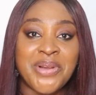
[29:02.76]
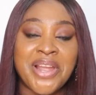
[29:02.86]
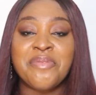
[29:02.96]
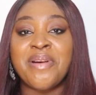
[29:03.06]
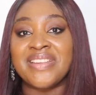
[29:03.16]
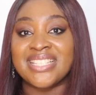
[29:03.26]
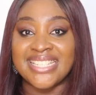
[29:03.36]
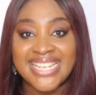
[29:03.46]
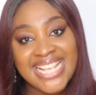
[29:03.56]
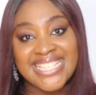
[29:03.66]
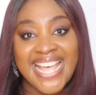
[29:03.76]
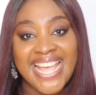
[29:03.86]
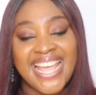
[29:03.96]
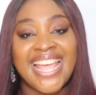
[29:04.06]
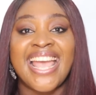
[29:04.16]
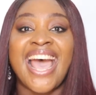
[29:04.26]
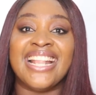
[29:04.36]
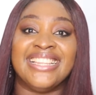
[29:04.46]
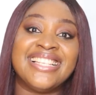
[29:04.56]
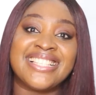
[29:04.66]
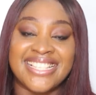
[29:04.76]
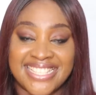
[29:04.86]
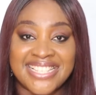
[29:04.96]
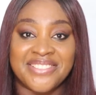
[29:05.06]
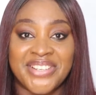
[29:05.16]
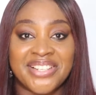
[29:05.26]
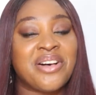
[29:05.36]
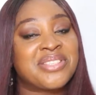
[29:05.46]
me, your girl Barrister Neze, and this is Nezeville.